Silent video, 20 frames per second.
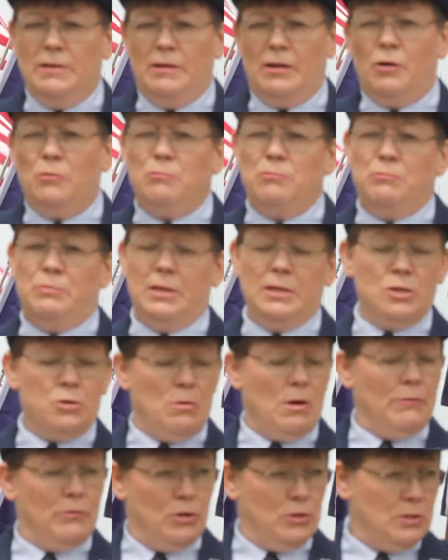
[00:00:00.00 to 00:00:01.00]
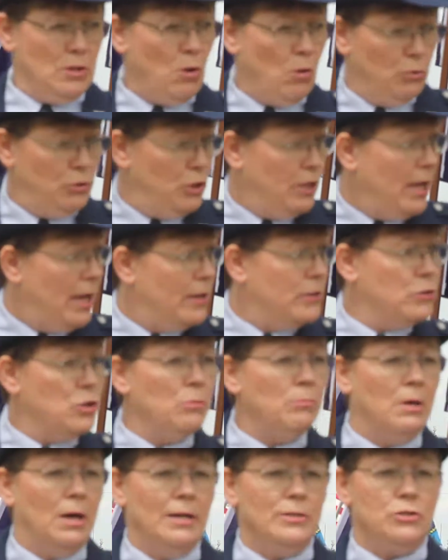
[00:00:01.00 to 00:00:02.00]
Now, being 12 years old, you can't
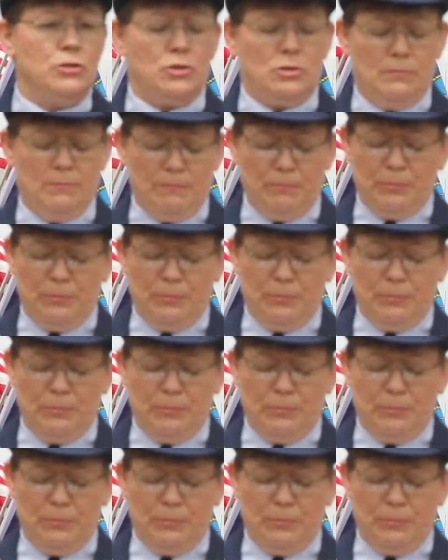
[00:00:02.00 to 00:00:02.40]
do much.